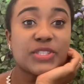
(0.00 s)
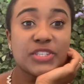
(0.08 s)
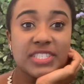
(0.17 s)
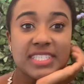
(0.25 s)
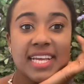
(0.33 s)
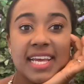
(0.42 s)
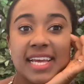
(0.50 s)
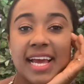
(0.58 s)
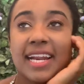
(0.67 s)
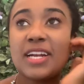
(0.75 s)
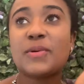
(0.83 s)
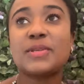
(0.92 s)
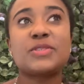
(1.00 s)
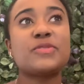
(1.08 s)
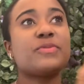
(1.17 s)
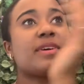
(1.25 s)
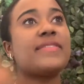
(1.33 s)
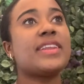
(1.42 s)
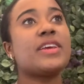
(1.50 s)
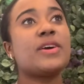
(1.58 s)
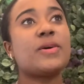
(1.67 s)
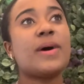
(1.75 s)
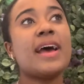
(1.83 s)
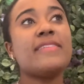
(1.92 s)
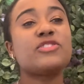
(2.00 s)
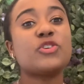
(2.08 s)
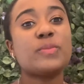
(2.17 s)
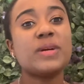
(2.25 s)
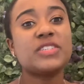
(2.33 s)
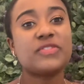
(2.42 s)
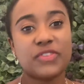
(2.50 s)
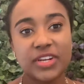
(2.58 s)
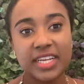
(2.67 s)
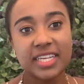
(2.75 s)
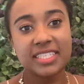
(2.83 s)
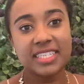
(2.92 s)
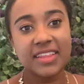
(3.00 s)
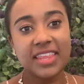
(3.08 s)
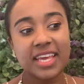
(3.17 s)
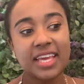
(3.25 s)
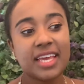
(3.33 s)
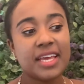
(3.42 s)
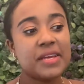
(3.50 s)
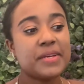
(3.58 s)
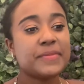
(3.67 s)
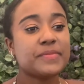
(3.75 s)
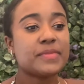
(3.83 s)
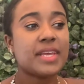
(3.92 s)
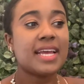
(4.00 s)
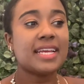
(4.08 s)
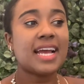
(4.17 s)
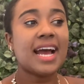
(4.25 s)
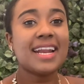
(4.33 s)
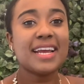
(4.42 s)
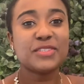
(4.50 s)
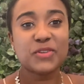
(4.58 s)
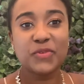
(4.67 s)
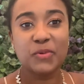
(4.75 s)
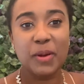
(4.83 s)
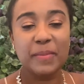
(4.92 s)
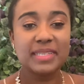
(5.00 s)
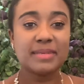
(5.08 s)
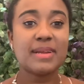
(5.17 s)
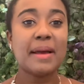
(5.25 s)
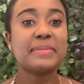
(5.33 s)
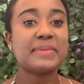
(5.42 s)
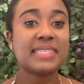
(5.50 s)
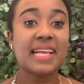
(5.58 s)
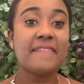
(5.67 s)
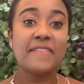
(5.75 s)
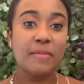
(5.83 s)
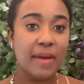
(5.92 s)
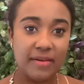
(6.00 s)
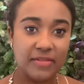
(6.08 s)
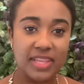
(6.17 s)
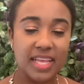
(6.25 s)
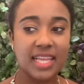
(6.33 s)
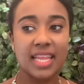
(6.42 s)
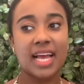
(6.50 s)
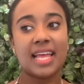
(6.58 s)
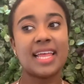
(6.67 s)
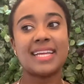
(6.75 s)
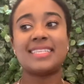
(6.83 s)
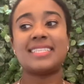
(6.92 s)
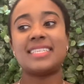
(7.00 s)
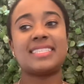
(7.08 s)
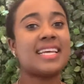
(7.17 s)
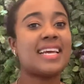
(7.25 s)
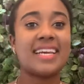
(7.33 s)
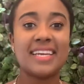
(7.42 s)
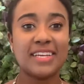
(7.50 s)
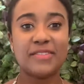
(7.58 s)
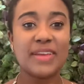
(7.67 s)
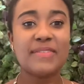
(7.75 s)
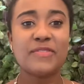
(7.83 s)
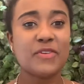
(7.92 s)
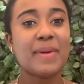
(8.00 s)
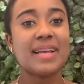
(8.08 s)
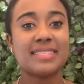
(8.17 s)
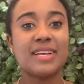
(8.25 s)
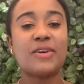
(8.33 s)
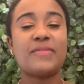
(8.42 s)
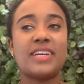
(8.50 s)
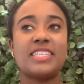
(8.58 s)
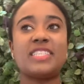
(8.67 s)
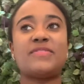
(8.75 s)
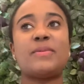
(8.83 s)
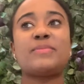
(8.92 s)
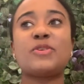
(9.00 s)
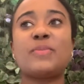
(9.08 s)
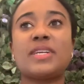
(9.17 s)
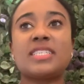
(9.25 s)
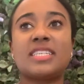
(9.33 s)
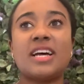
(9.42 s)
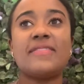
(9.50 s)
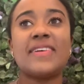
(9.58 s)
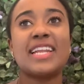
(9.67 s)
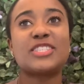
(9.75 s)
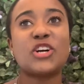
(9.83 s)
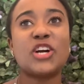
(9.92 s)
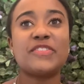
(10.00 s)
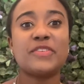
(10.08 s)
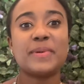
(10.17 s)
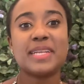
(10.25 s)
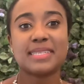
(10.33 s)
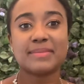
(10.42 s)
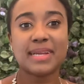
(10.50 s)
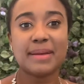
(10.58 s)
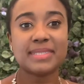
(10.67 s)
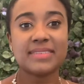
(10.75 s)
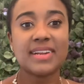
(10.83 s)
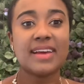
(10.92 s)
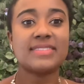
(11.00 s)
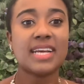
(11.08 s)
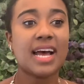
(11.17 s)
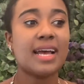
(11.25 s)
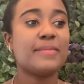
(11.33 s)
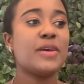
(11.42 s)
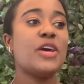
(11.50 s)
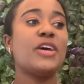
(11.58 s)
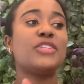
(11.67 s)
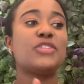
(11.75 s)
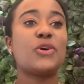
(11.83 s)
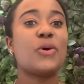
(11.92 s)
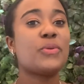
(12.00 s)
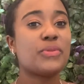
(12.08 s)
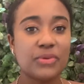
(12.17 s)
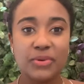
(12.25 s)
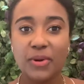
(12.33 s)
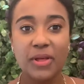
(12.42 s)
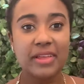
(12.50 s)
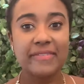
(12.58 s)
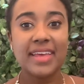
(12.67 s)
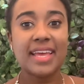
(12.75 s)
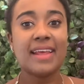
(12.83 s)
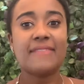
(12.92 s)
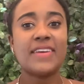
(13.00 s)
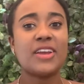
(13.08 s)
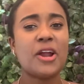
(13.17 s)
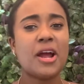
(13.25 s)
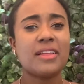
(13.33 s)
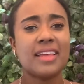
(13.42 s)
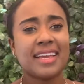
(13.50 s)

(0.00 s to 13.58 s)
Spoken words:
Thursday. I didn't know what to do for my video. I have so much footage. I think it kind of gets overwhelming sometimes because I film everything. Like I like to just even for myself, I just film so much stuff, and it's hard for me to sometimes even have time to go through all of it and figure out